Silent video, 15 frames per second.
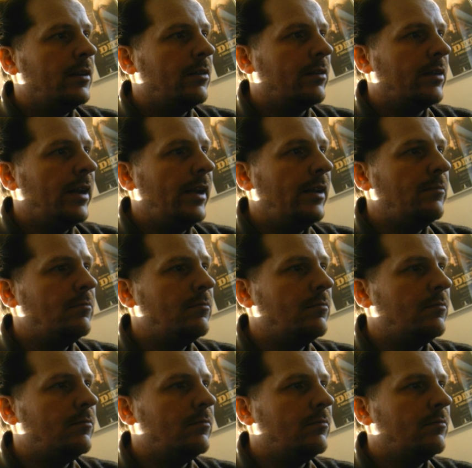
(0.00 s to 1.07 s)
Okay.
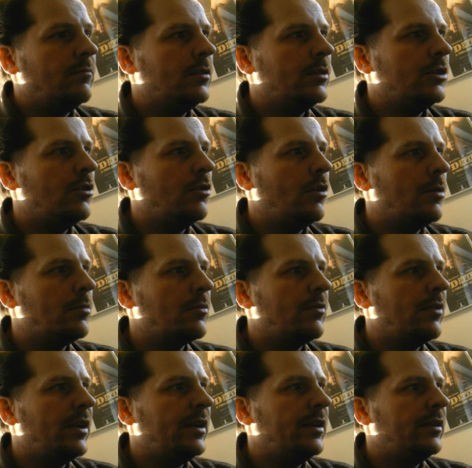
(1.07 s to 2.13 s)
Your
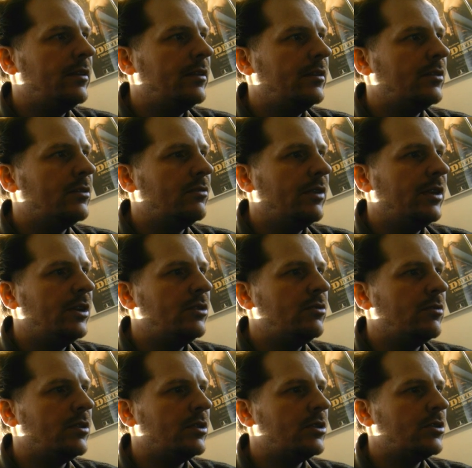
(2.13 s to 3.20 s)
upgrade is ready to
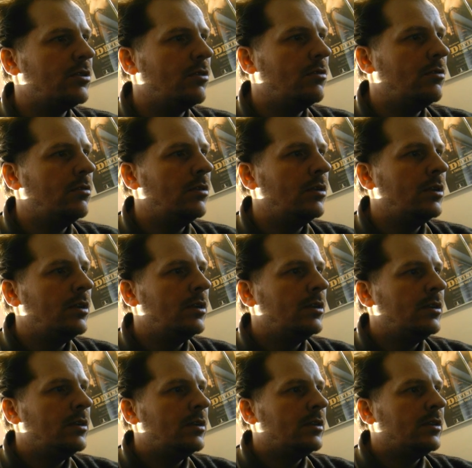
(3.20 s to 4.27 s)
install.
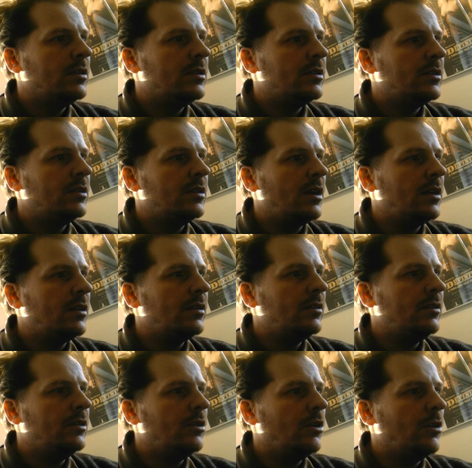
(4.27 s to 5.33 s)
Start
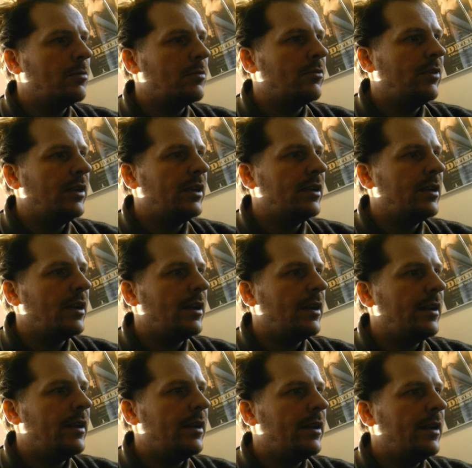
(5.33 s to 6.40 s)
the upgrade
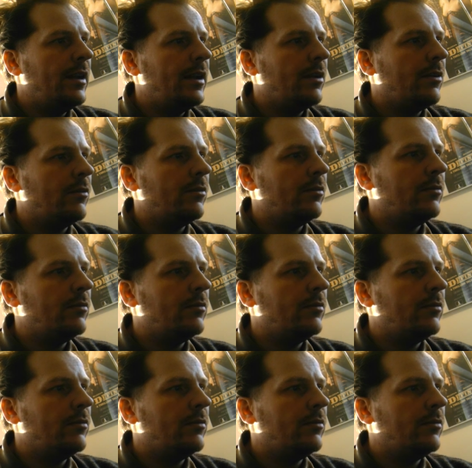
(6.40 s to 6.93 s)
now.